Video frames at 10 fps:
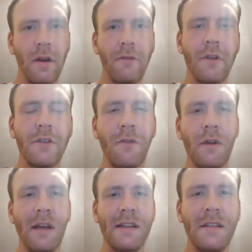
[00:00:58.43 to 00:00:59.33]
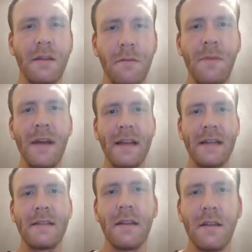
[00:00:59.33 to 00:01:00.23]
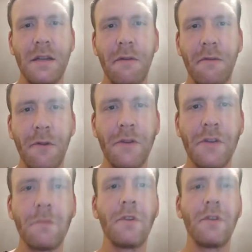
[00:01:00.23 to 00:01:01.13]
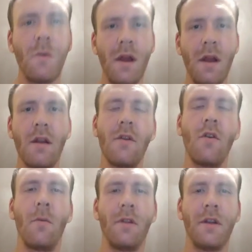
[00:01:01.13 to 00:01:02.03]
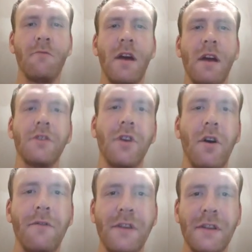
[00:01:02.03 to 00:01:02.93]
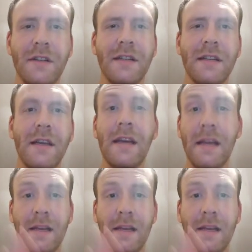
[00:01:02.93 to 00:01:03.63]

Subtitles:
Right, first of all guys, the biggest difference between normal and ranked obviously